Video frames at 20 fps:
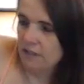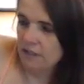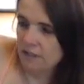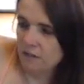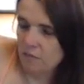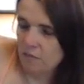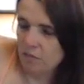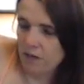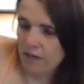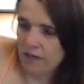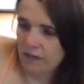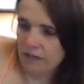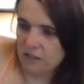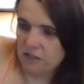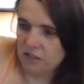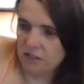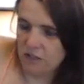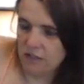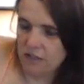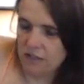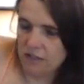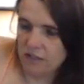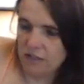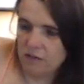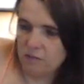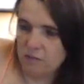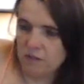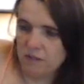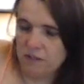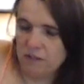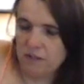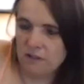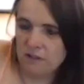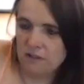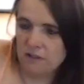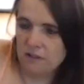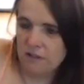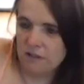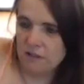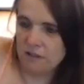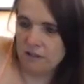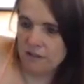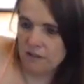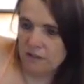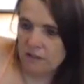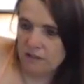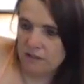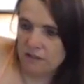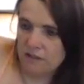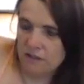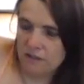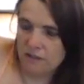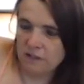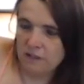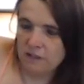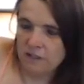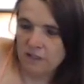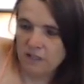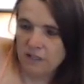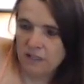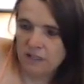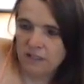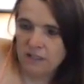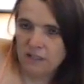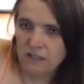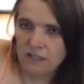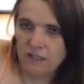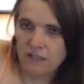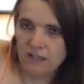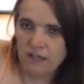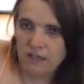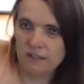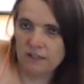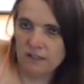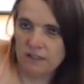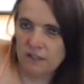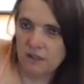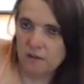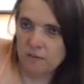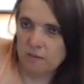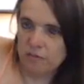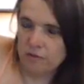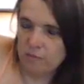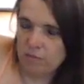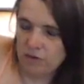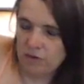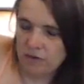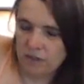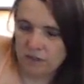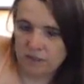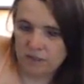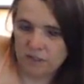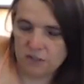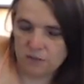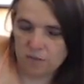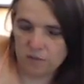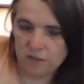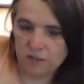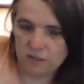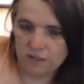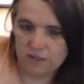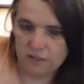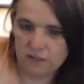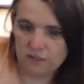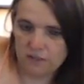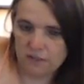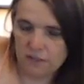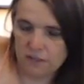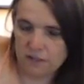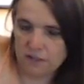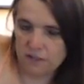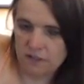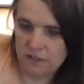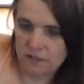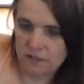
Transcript: the black gentleman. Uh, he had the hip replacements.